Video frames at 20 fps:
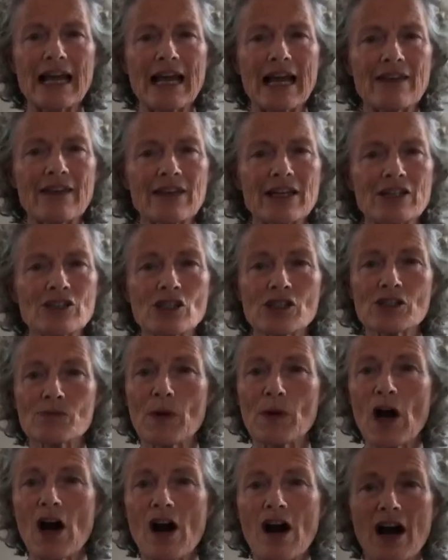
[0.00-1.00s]
And then just
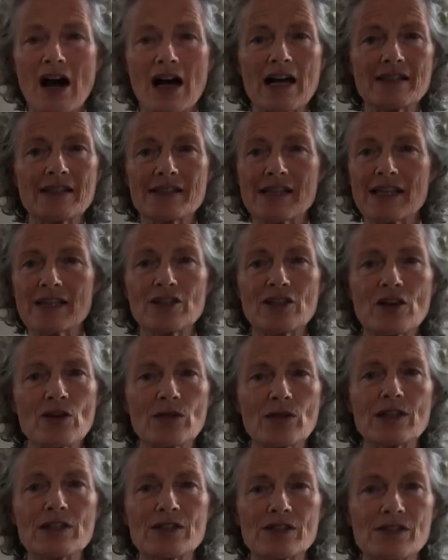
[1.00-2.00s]
pause and
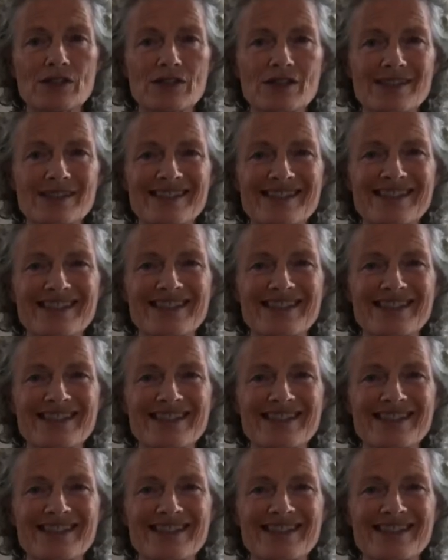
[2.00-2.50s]
notice